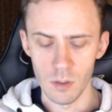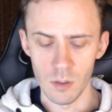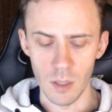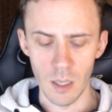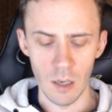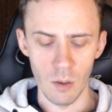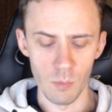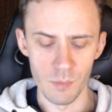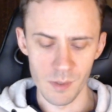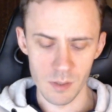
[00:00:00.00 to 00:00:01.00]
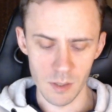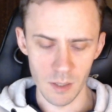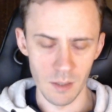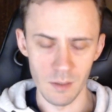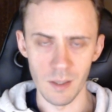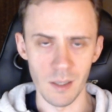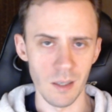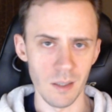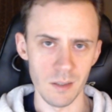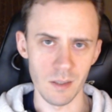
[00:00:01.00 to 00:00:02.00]
Obviously, in the
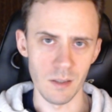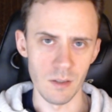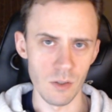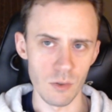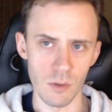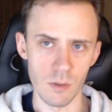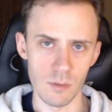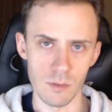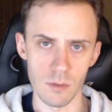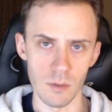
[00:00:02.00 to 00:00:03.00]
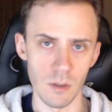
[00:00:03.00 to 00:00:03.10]
current conditions